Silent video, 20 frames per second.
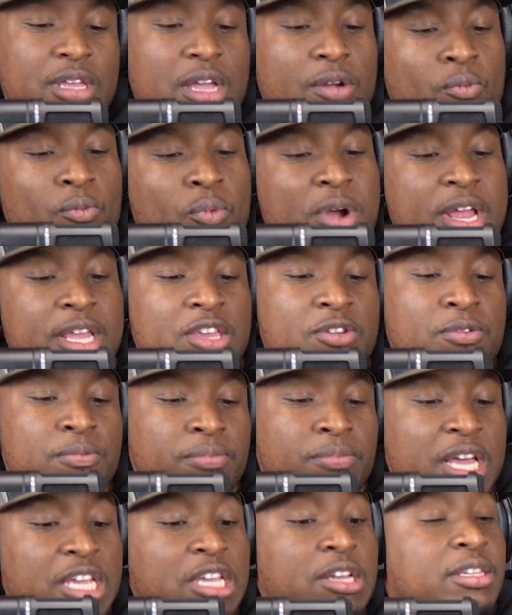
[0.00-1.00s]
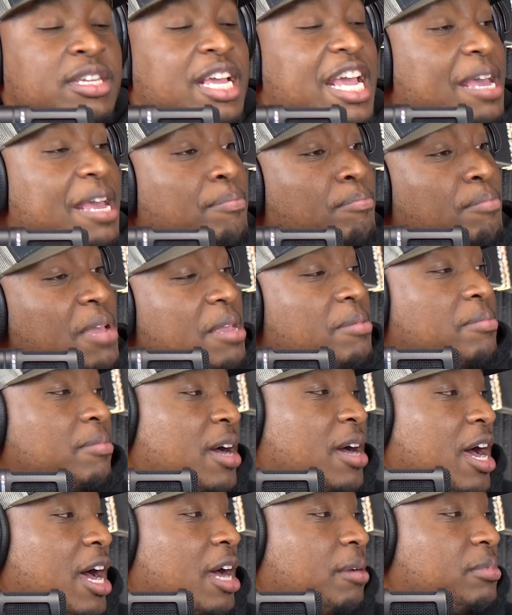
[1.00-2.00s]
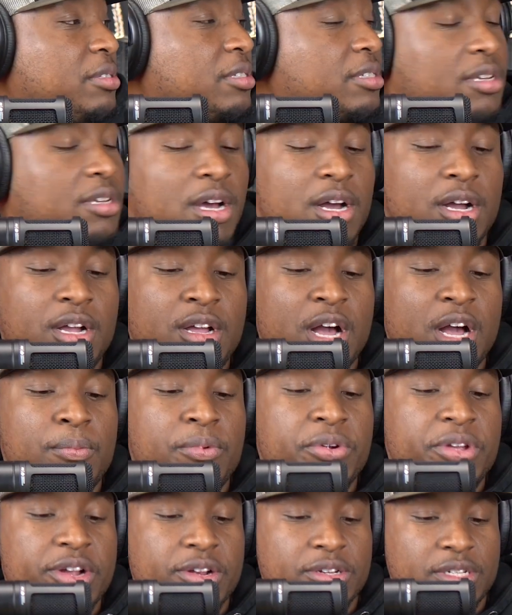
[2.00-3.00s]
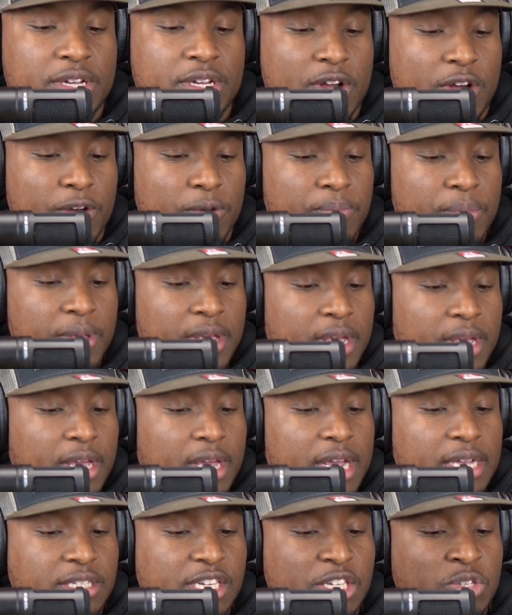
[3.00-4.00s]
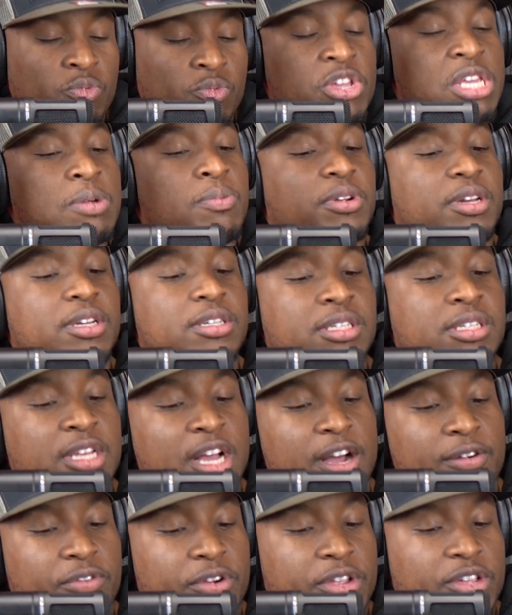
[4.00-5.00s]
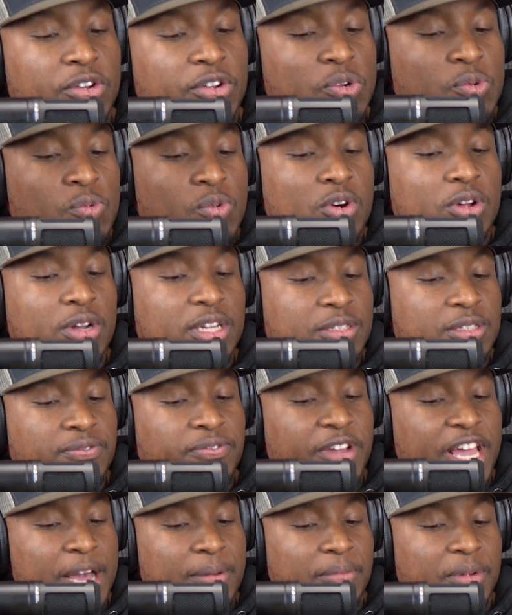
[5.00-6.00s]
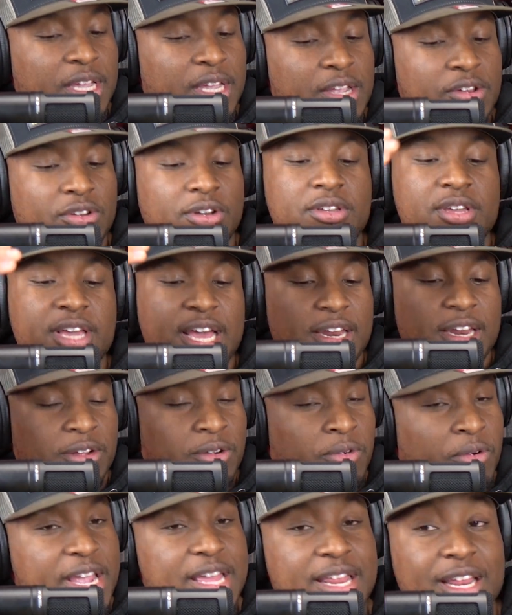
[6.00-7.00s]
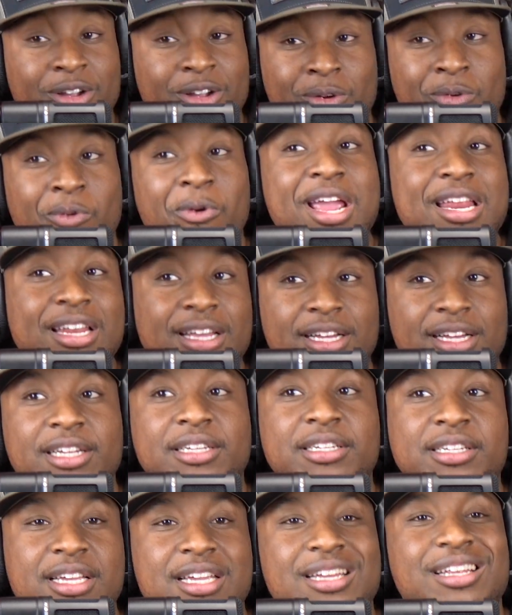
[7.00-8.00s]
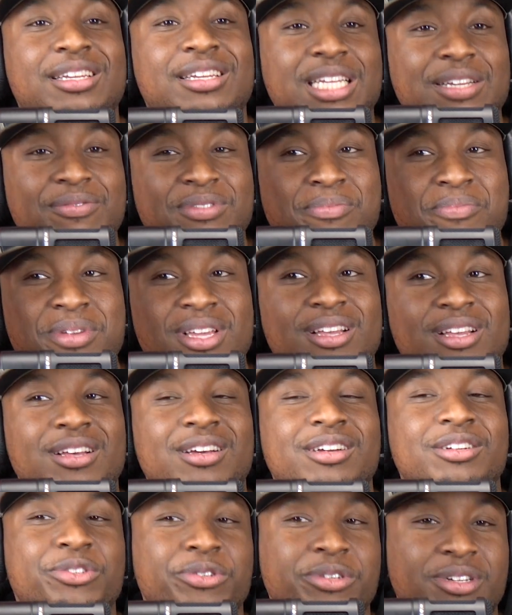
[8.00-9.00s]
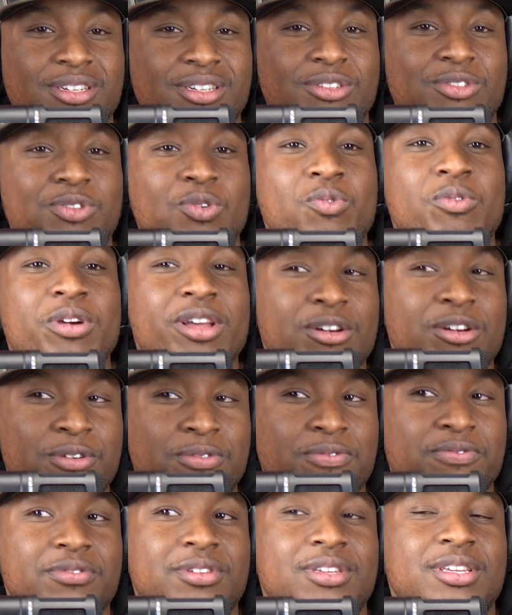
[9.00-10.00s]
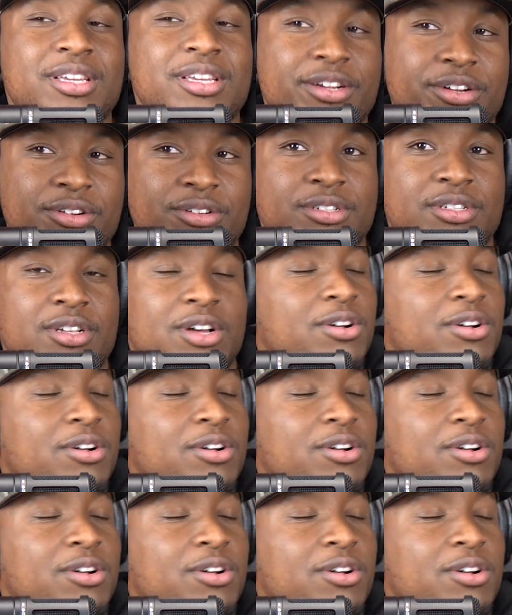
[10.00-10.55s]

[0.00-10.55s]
when you now you did meet moms mm -hmm. a mm-hmm. couple years ago. Is this where you would discover your New Orleans family? You know, you had a great a great auntie that lived to be 112 years